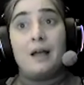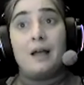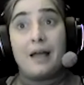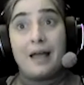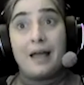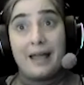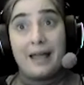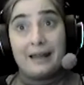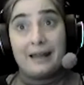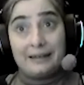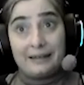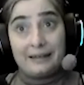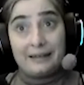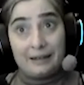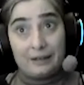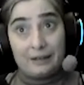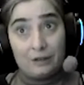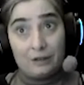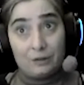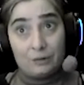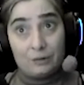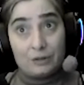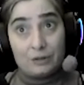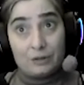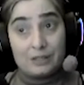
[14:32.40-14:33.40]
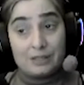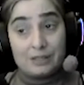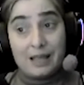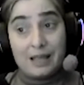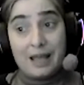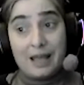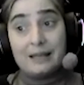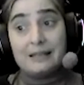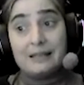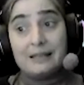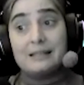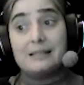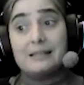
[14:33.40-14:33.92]
And can you
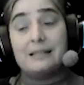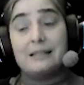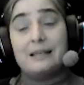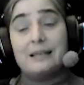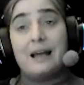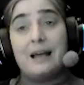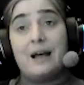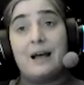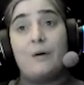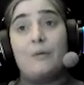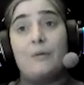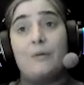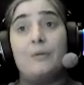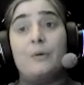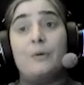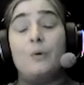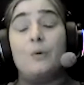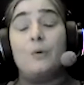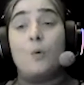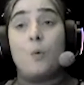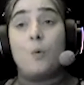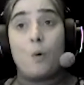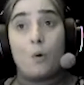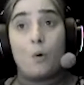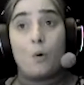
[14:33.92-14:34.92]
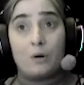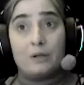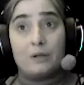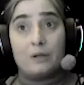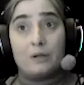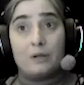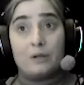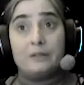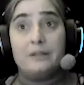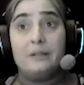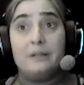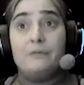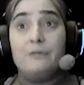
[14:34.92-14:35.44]
sense now the
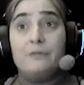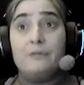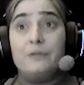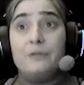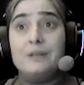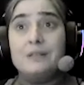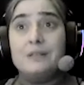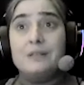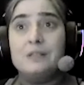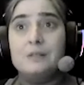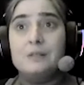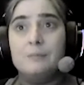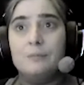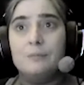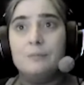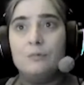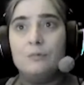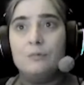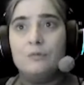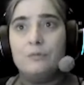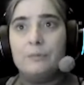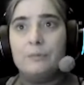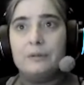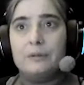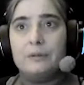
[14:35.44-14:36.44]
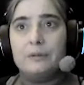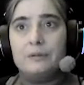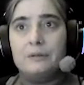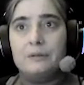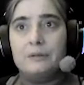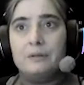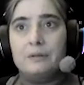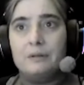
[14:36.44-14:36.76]
quality of this movement?